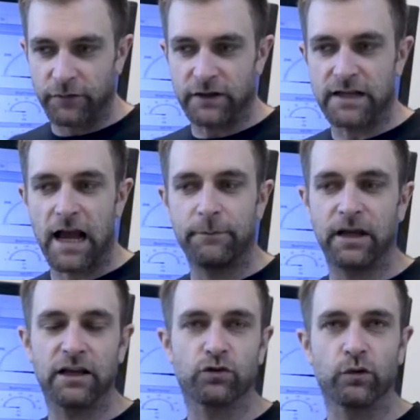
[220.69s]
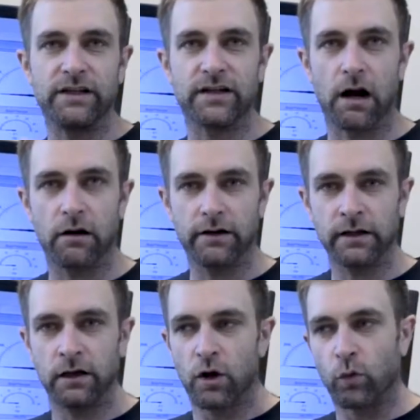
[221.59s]
timing is
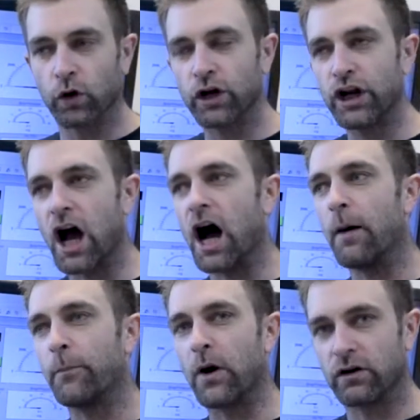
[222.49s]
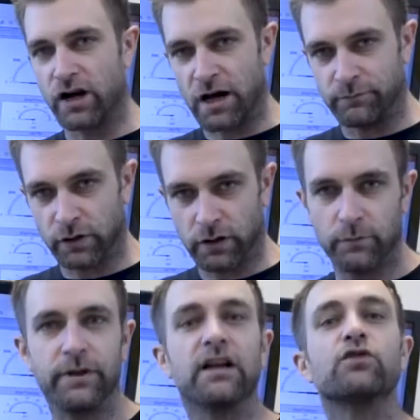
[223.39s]
retarding, we're going to up our number
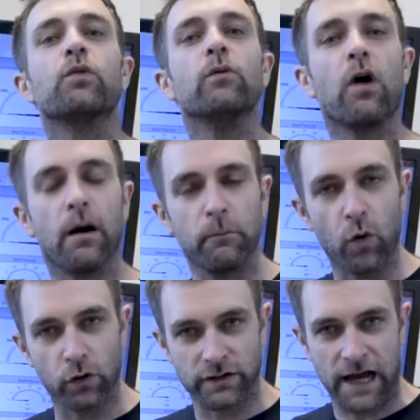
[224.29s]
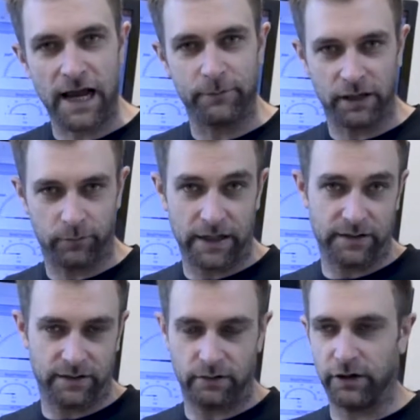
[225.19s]
because we want more timing,
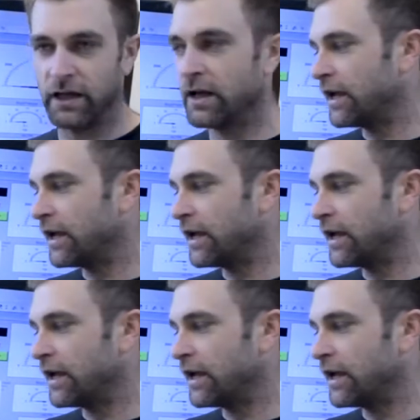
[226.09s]
basically.